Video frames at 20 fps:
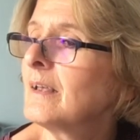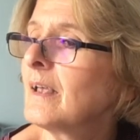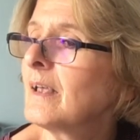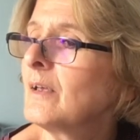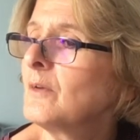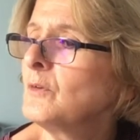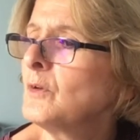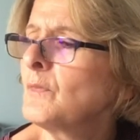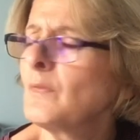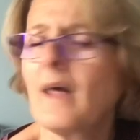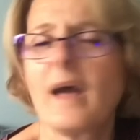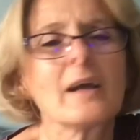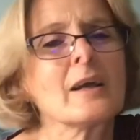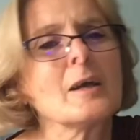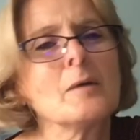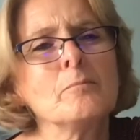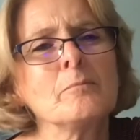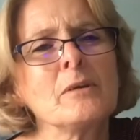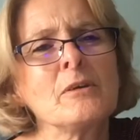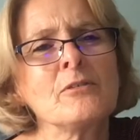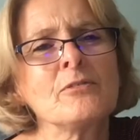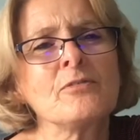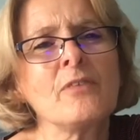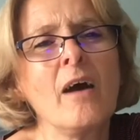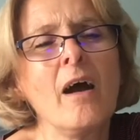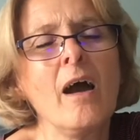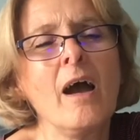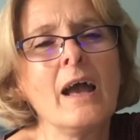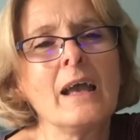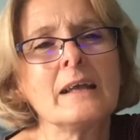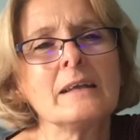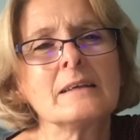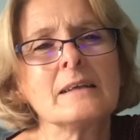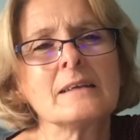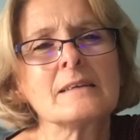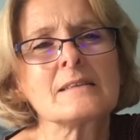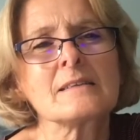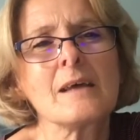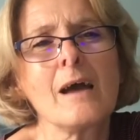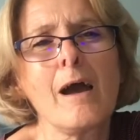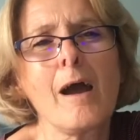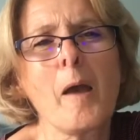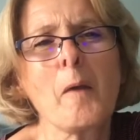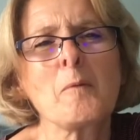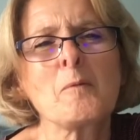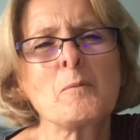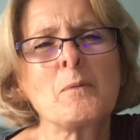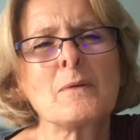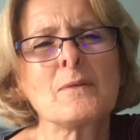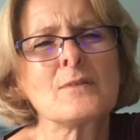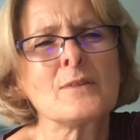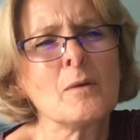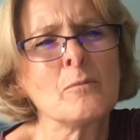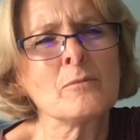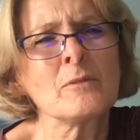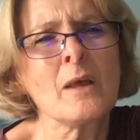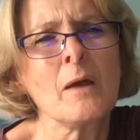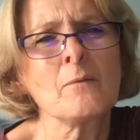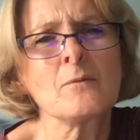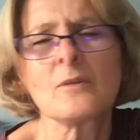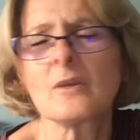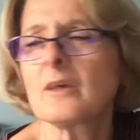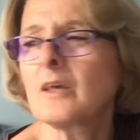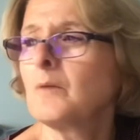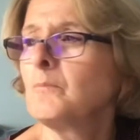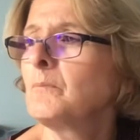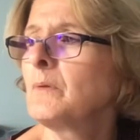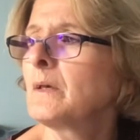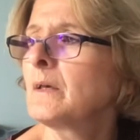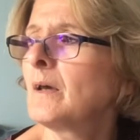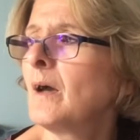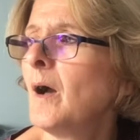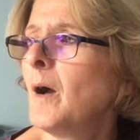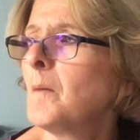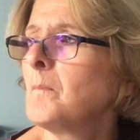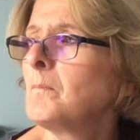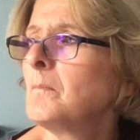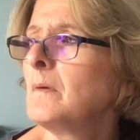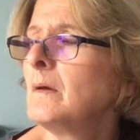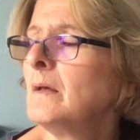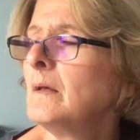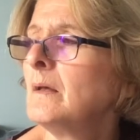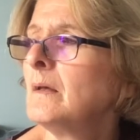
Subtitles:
you know, that can be fine at times, but sometimes it can become